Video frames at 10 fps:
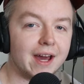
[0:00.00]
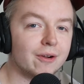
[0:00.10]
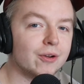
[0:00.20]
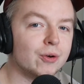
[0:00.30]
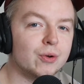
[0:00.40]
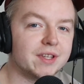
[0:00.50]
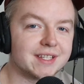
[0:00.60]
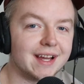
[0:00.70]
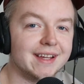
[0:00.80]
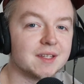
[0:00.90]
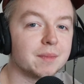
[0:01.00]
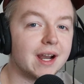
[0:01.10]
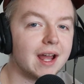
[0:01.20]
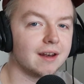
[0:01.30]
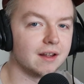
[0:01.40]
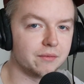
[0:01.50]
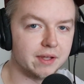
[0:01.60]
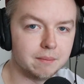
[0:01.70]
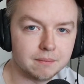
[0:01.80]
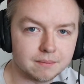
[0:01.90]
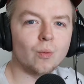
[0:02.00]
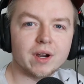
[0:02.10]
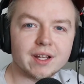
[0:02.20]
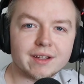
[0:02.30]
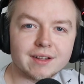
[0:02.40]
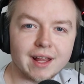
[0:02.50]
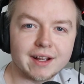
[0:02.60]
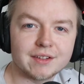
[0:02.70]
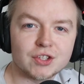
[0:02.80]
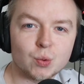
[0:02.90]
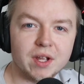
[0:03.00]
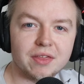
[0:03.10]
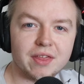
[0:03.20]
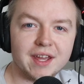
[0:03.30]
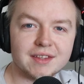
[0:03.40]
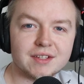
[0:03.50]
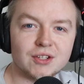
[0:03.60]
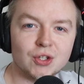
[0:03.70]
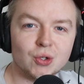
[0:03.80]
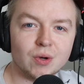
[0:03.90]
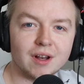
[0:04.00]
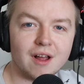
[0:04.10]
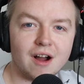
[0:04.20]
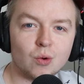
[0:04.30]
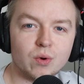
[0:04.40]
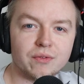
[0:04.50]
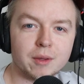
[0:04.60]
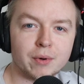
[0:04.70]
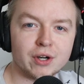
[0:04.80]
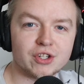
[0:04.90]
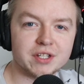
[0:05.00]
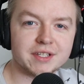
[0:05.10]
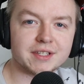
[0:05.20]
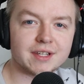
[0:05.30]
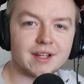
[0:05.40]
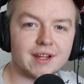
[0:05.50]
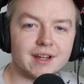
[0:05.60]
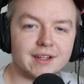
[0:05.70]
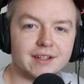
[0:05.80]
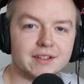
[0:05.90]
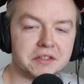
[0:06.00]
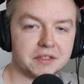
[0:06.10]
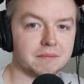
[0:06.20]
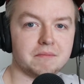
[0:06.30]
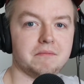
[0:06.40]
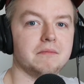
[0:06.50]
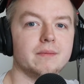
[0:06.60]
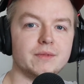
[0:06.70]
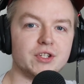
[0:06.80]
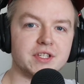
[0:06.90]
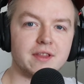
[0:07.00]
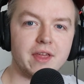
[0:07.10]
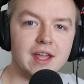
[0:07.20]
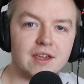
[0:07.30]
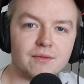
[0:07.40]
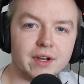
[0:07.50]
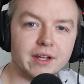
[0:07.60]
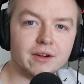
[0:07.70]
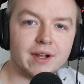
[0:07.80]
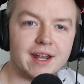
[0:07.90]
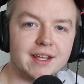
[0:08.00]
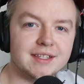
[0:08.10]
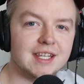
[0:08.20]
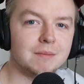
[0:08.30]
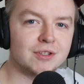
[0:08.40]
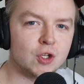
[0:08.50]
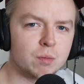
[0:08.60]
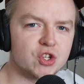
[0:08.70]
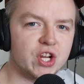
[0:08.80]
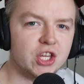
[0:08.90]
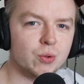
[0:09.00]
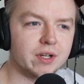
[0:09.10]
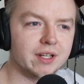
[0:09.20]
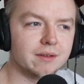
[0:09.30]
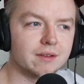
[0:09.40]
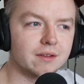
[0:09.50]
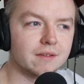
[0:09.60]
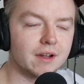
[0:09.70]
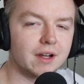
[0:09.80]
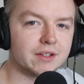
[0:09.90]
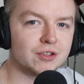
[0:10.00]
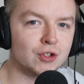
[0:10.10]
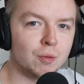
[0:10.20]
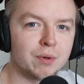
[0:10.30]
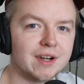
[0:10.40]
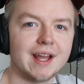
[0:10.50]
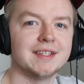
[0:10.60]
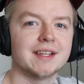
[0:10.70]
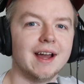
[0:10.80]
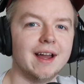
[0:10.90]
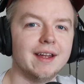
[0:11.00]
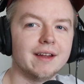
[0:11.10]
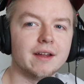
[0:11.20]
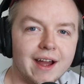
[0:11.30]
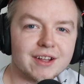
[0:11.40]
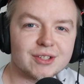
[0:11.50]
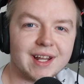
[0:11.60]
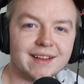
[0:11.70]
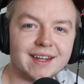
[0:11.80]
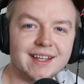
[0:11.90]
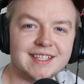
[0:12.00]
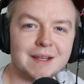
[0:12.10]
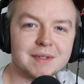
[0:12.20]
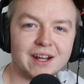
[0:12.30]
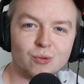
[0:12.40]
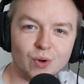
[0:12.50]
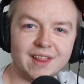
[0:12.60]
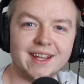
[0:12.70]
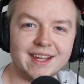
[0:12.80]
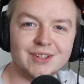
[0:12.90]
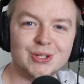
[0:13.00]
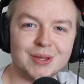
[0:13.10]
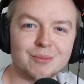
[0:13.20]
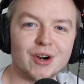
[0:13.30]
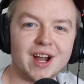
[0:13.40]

I don't know who this guy is, but I love him. What a like sweet thing to do along with the purchase. Just just a thank you video. And he seems super genuine and a super nice guy. I also like that he seems like really into the